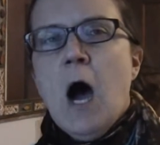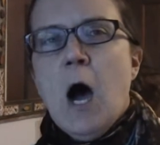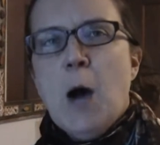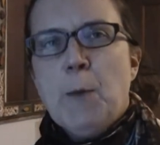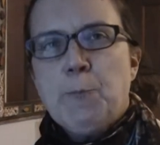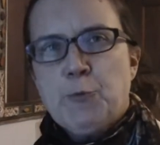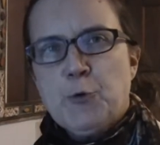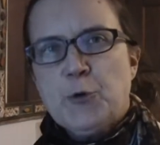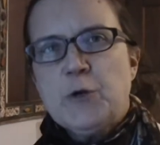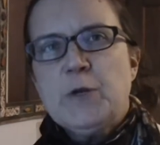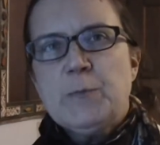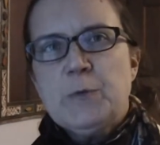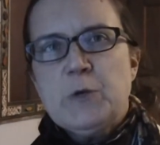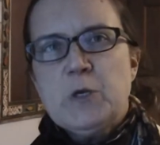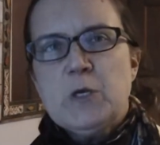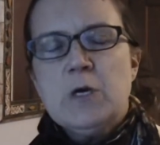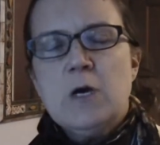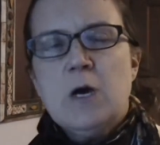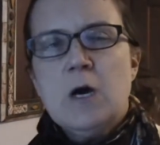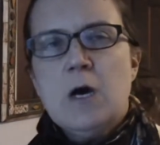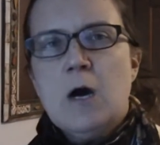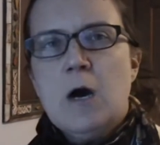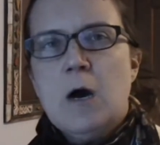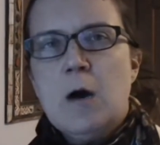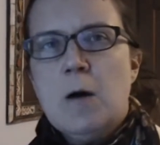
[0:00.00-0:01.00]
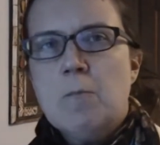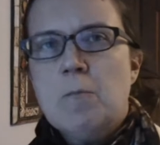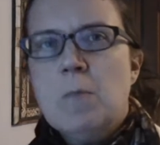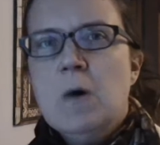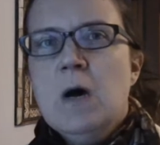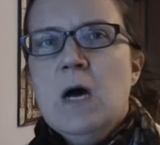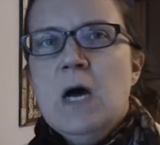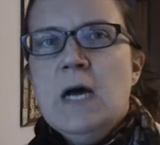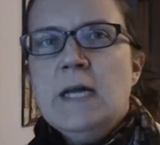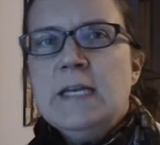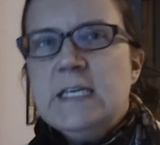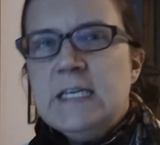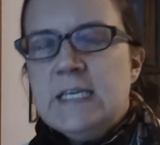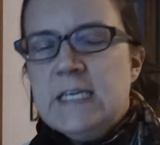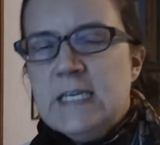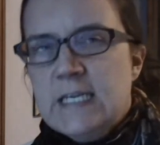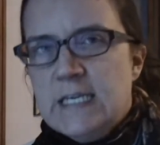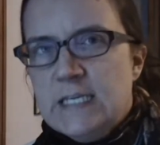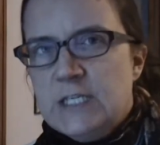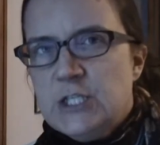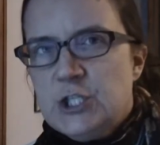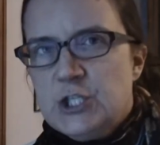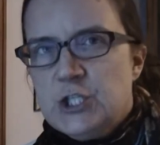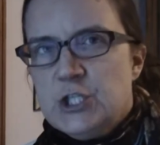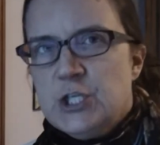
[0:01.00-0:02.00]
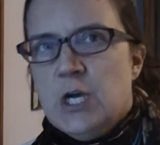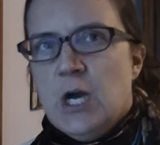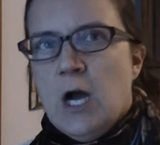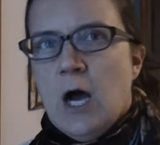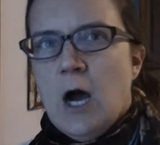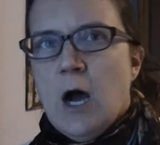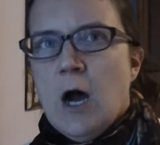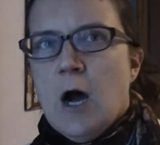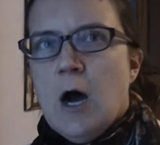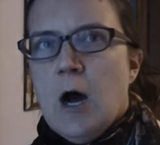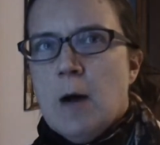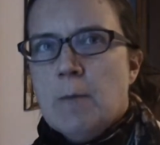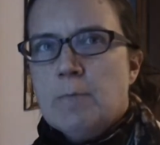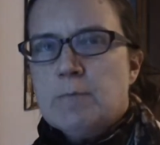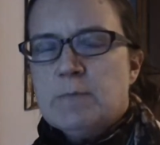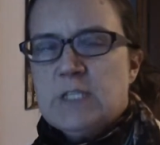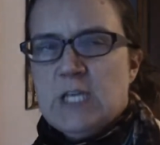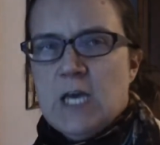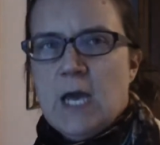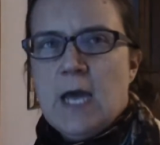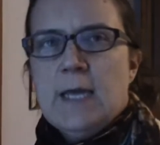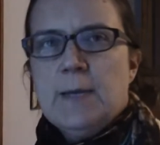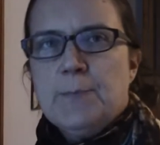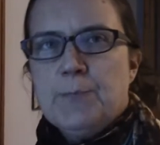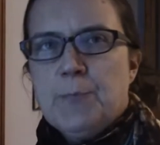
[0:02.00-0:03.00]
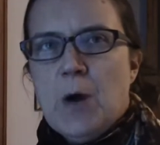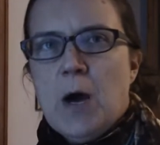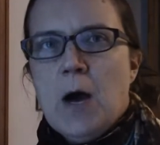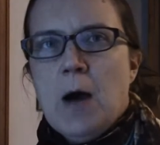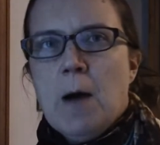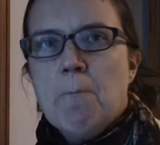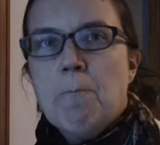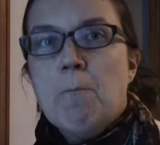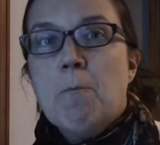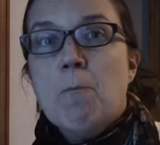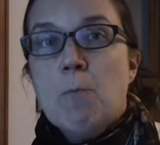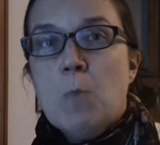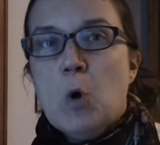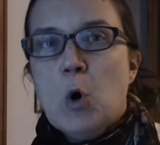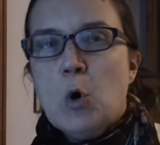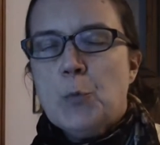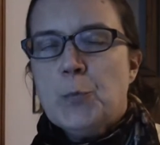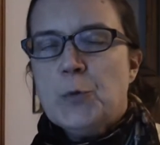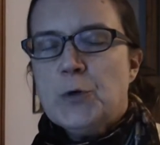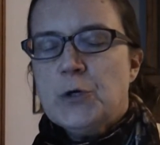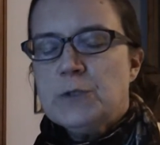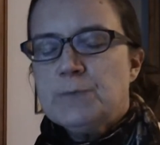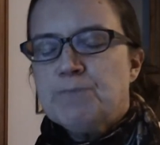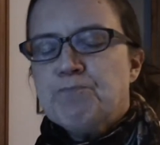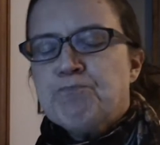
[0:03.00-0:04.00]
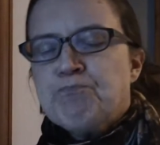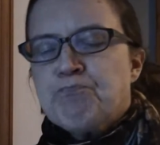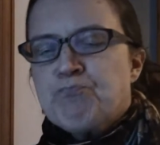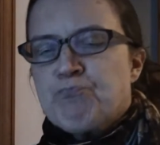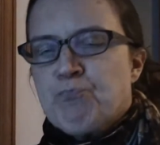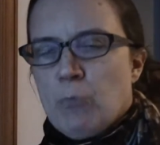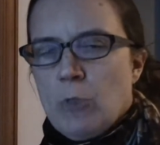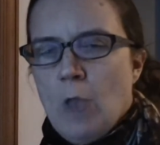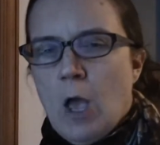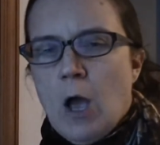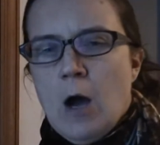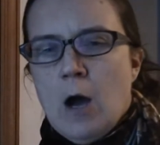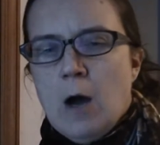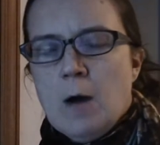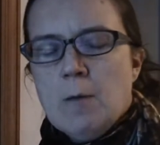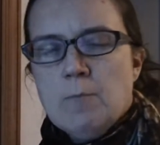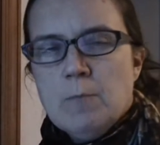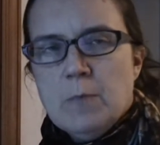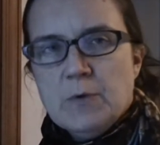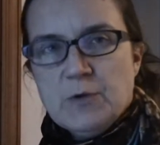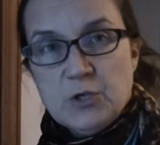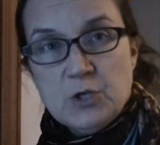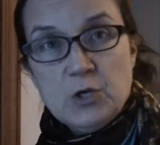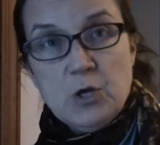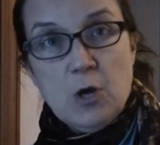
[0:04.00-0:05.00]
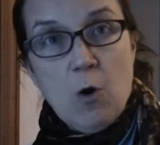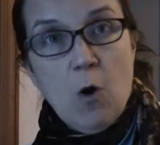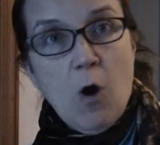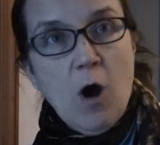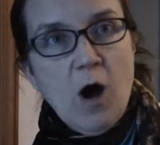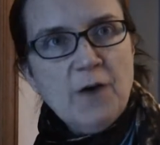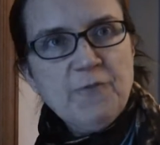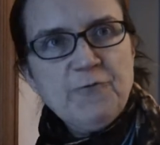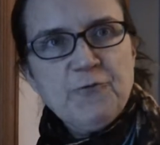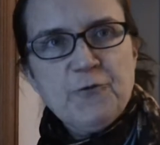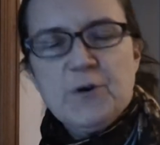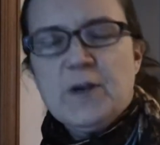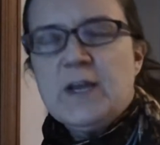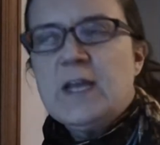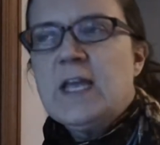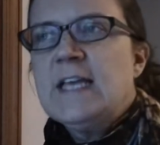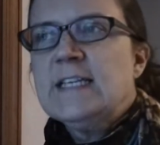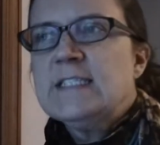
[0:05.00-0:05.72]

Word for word: a premium niche um, type um, mobile, um, you know, offering.